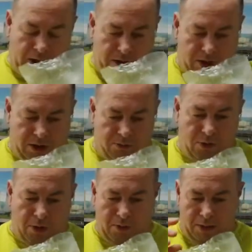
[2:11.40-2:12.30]
So you
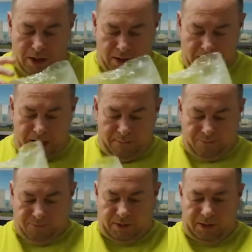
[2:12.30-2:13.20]
pour a bit of that
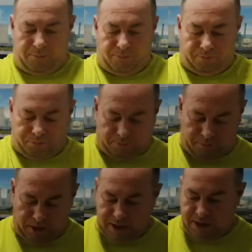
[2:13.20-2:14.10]

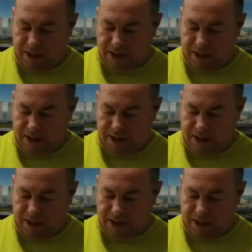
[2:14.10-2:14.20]
into